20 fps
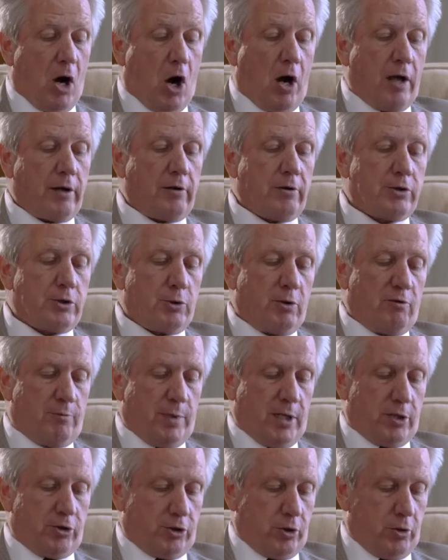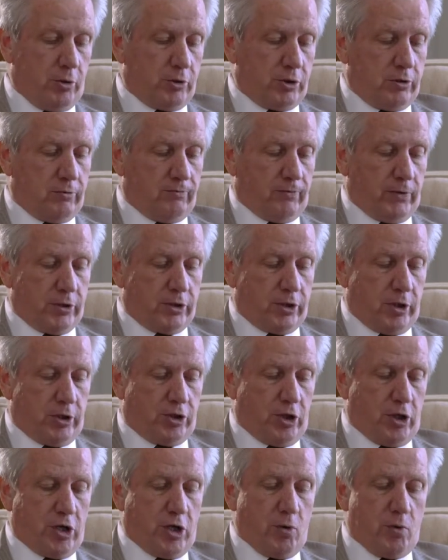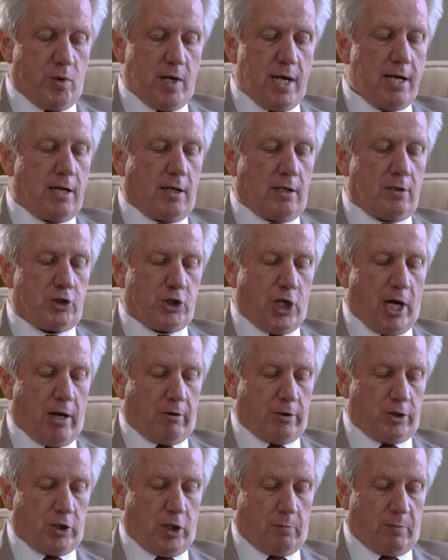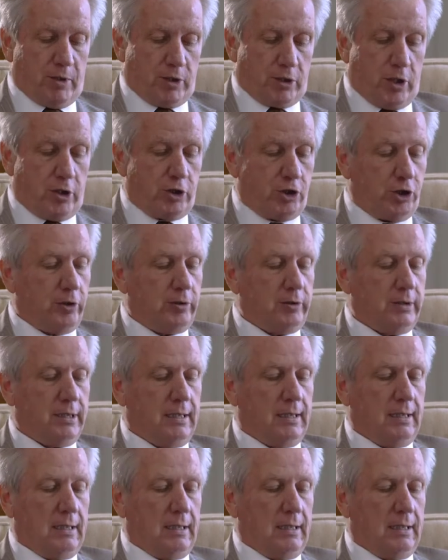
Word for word: honored to have been chosen for such a unique and challenging position